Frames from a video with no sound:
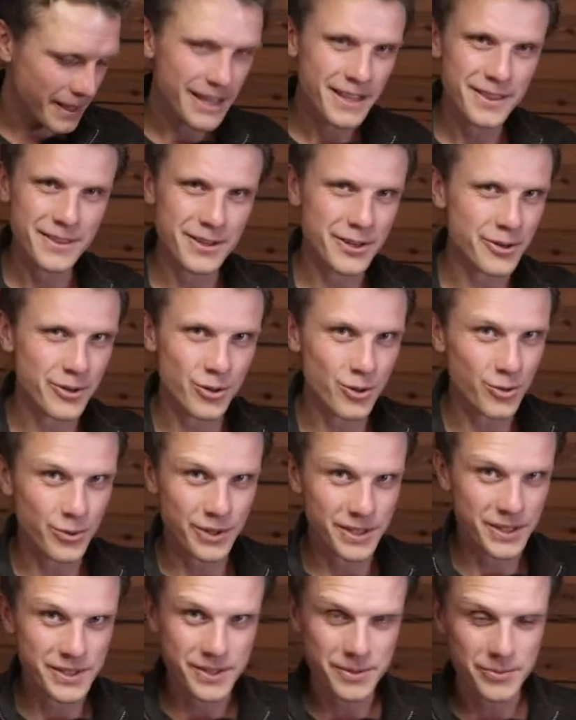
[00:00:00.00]
They're
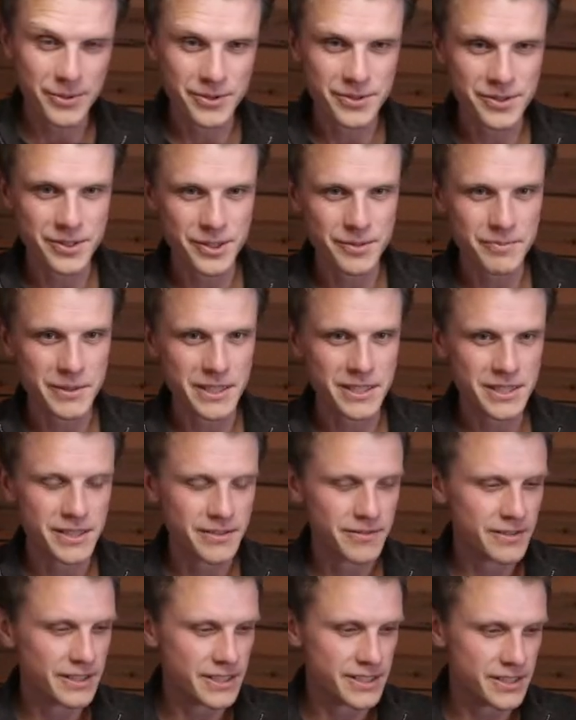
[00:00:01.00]
always the most expensive.
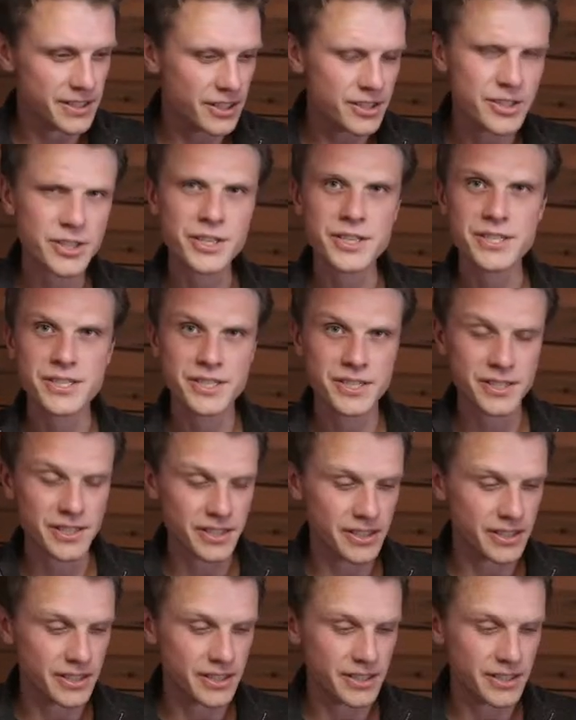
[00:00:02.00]
It's not just
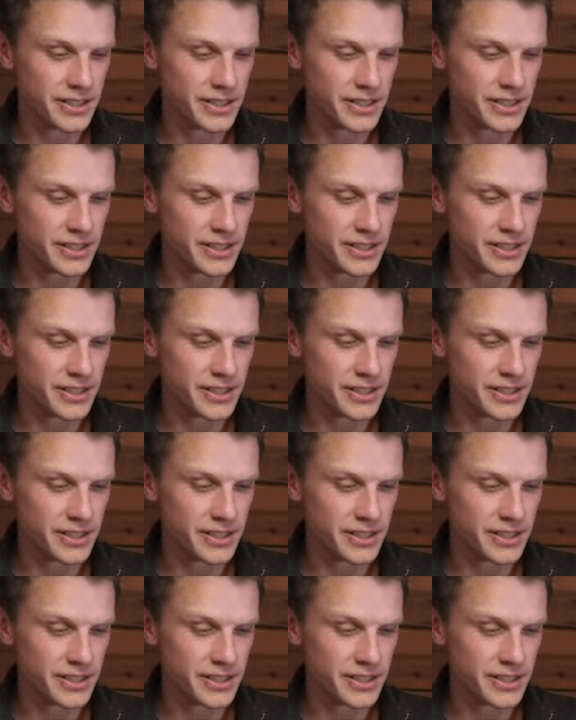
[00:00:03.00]
with that.